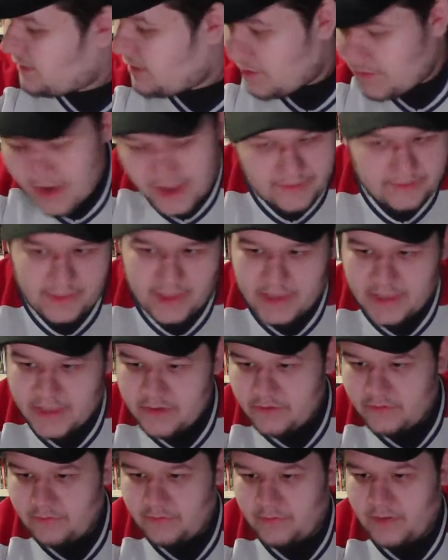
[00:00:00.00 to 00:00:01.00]
Okay, thank
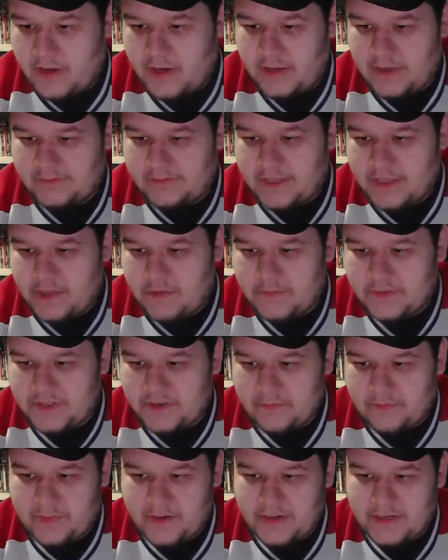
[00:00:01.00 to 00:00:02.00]
you. Thank you, Mr.
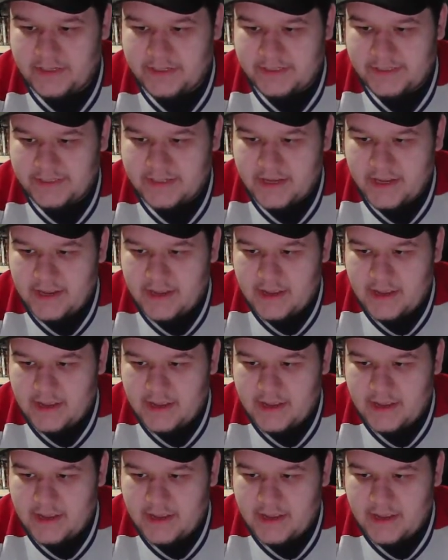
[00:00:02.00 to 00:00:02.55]
Venus.